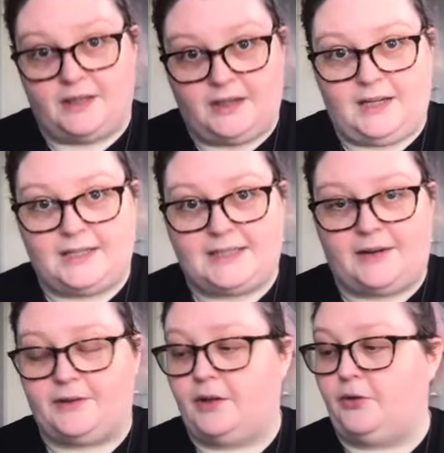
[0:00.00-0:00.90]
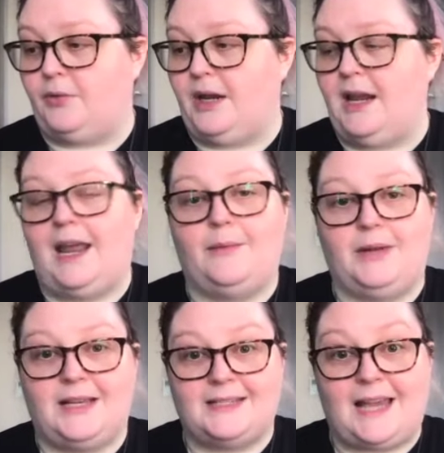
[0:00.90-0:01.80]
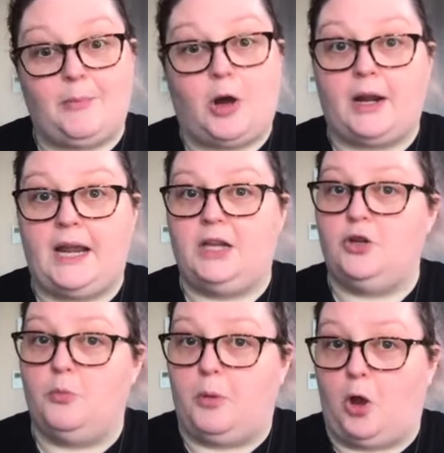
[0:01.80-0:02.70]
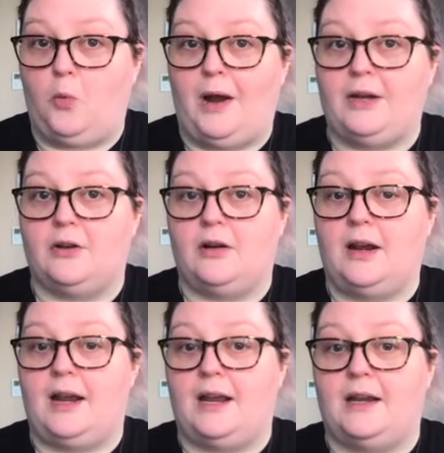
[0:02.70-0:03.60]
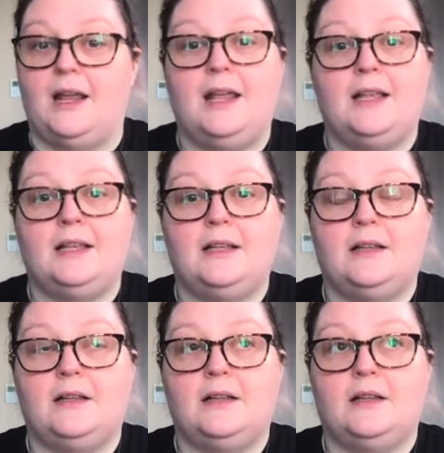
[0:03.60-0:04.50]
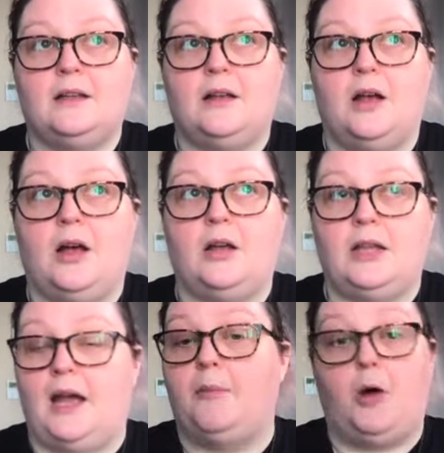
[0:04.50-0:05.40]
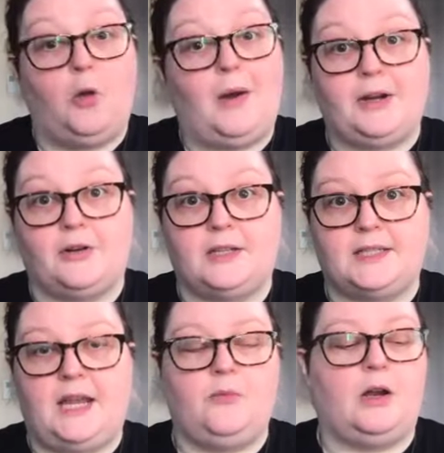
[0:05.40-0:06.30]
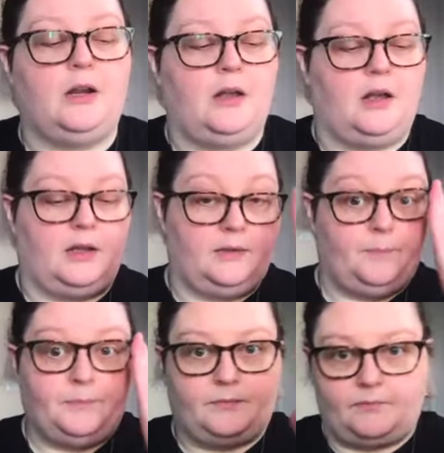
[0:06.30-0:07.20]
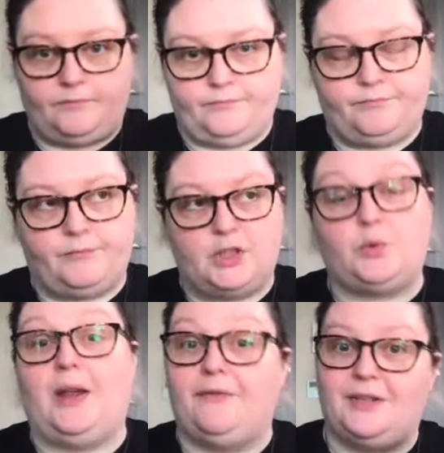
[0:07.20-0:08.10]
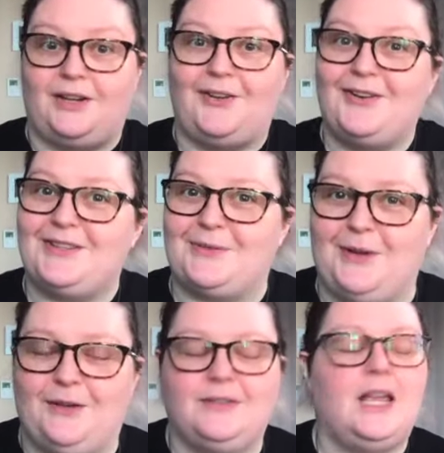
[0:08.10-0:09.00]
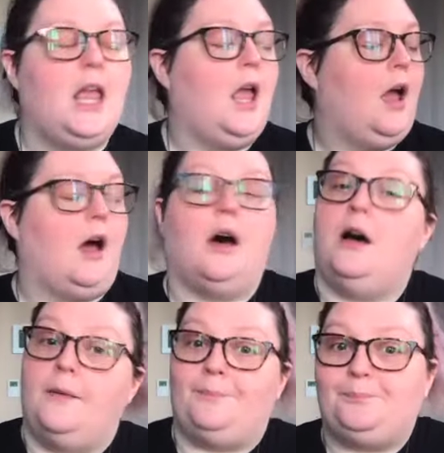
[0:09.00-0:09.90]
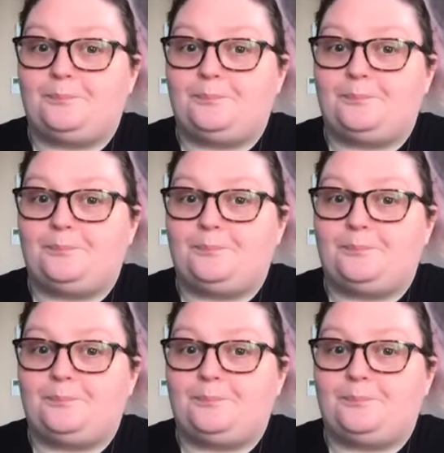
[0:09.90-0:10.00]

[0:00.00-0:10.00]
thinnest out of the three, and because I bought a new ball winder and yeah, a ball winder and a skein wi- uh, swift, a yarn swift, um,